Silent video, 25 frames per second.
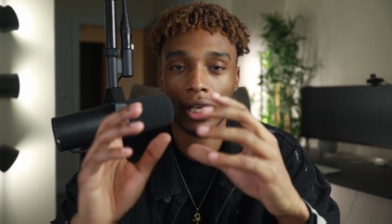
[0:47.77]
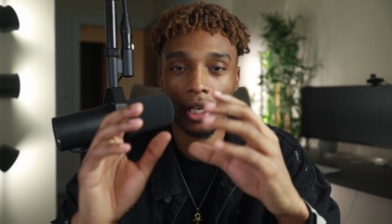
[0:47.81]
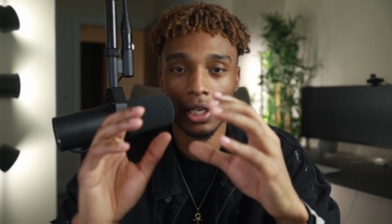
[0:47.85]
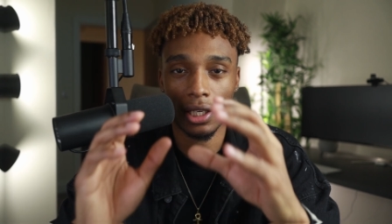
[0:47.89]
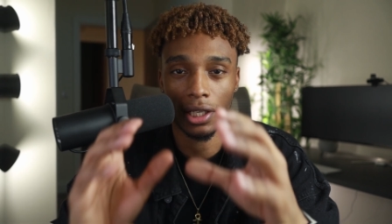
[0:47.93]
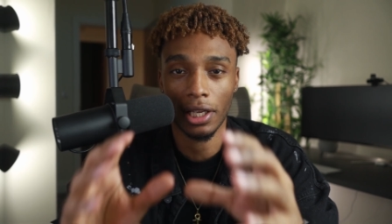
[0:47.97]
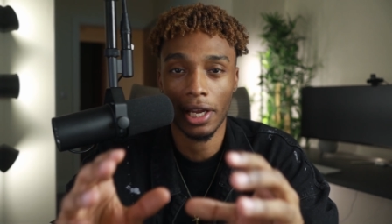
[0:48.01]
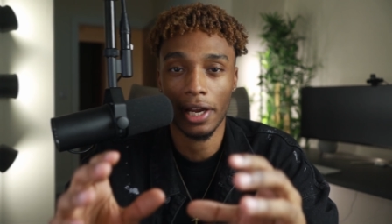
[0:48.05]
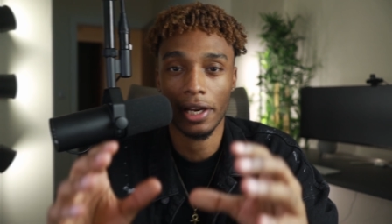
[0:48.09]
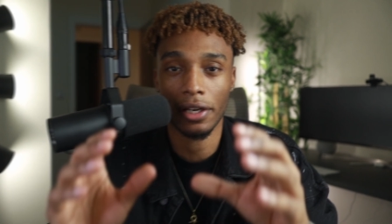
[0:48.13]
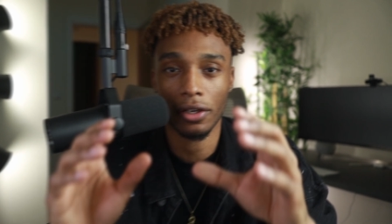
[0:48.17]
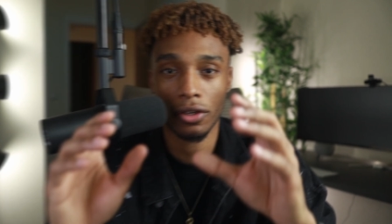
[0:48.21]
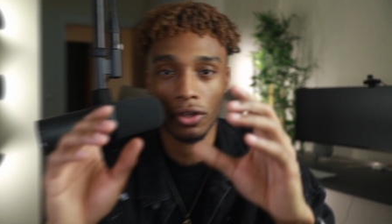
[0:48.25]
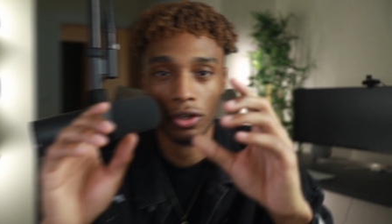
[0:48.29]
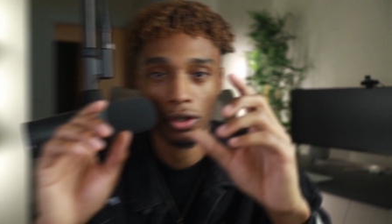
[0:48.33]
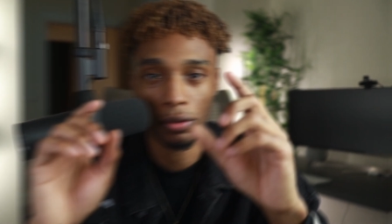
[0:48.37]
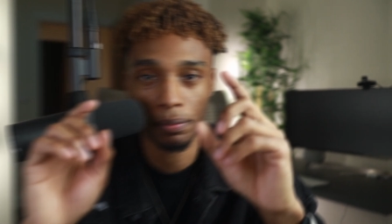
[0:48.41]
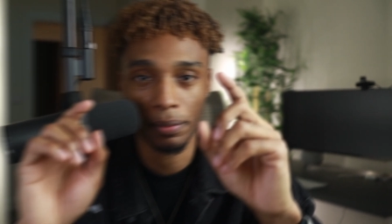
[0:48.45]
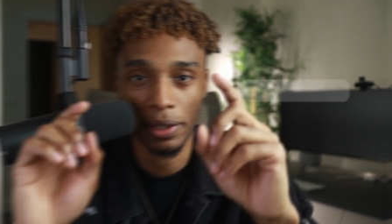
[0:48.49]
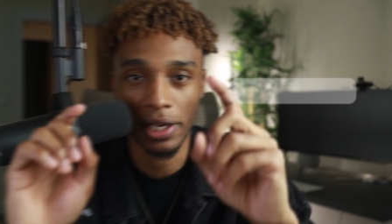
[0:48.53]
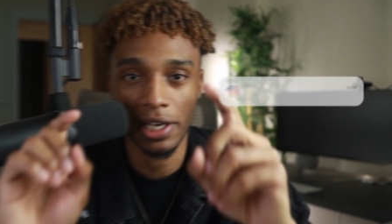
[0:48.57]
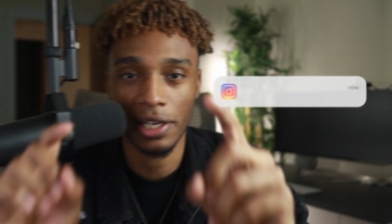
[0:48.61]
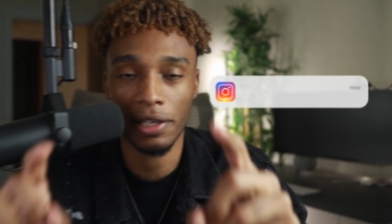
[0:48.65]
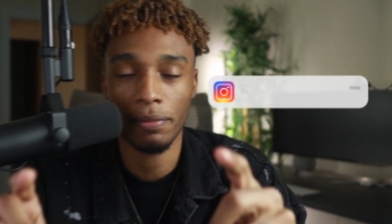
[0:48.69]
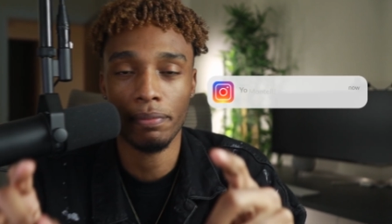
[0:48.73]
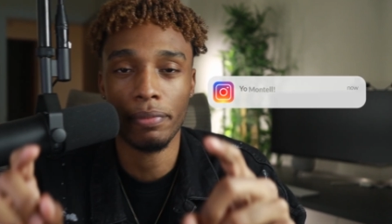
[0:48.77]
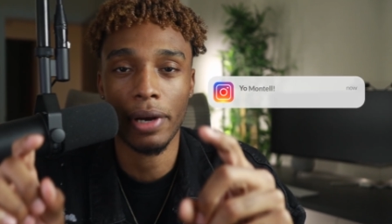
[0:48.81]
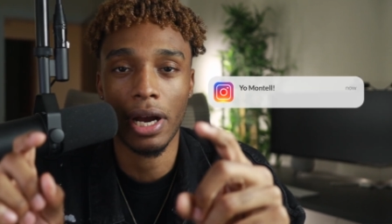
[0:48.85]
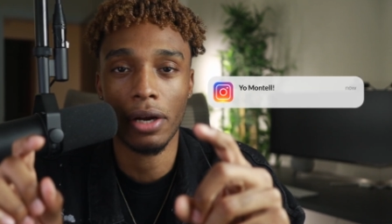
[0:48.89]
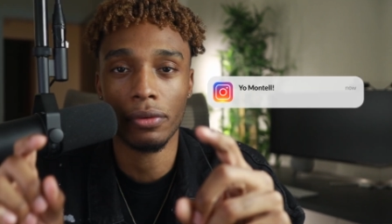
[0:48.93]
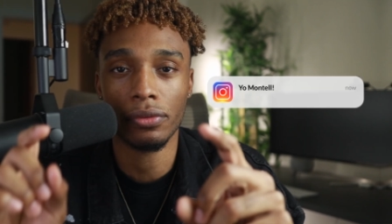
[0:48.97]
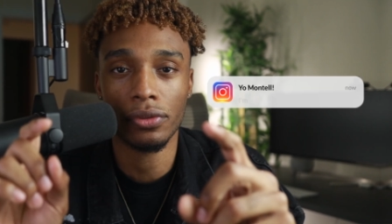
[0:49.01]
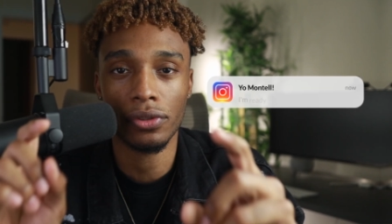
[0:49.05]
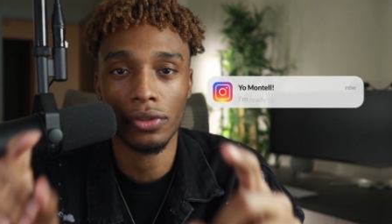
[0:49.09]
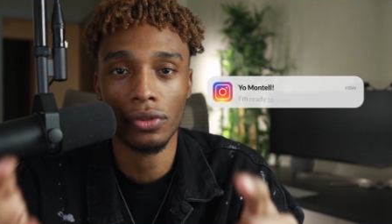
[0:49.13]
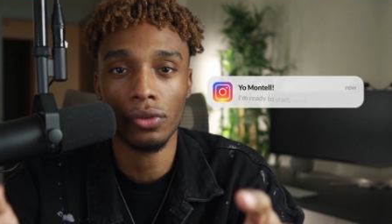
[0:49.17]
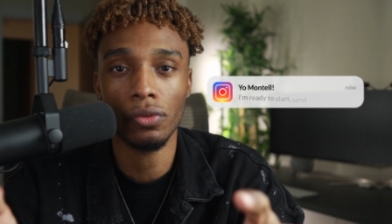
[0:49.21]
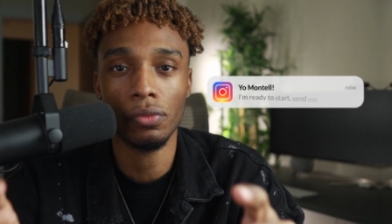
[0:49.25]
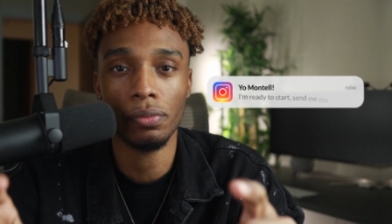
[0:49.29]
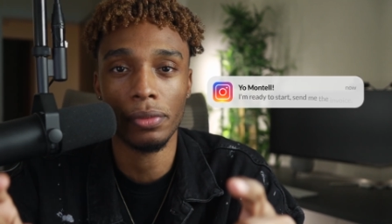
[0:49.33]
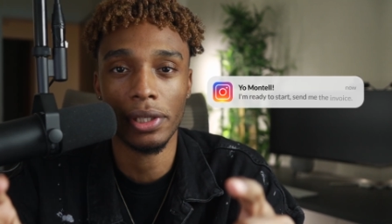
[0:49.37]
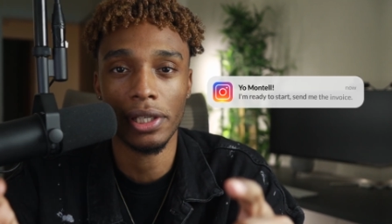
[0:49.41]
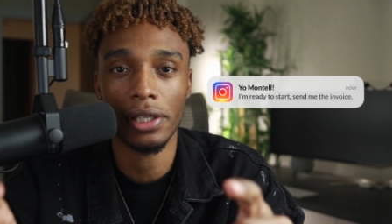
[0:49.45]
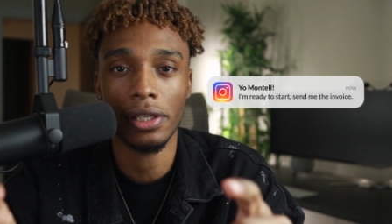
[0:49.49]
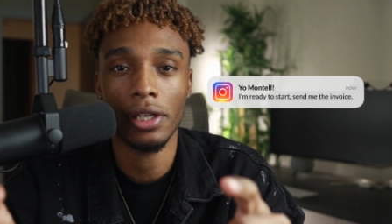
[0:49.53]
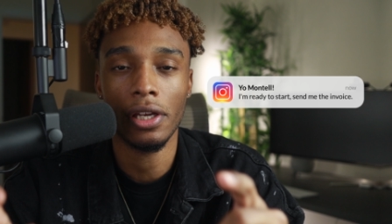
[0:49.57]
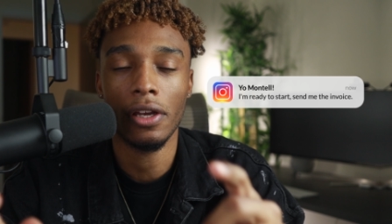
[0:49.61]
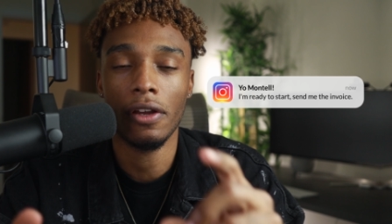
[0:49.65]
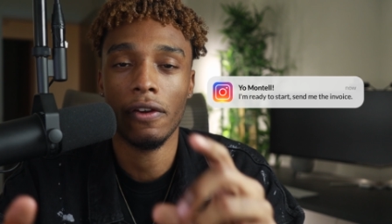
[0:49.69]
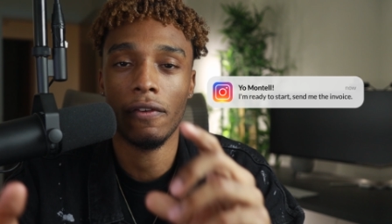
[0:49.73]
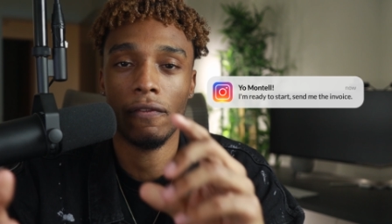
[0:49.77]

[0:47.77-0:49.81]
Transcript: client come inbound to me